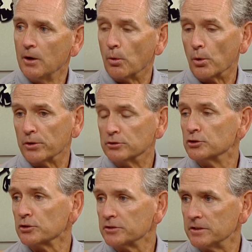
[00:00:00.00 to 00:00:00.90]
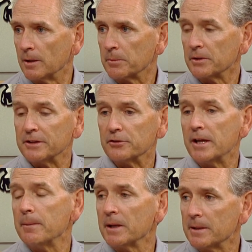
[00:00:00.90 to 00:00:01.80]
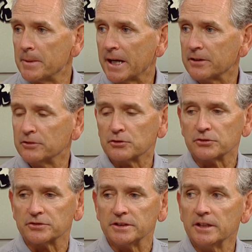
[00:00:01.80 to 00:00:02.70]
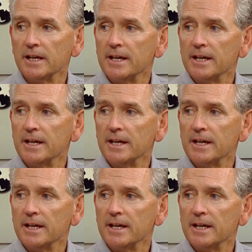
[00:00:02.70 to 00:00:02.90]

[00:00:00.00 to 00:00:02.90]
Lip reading: or their jersey number and their name on the back of the jersey,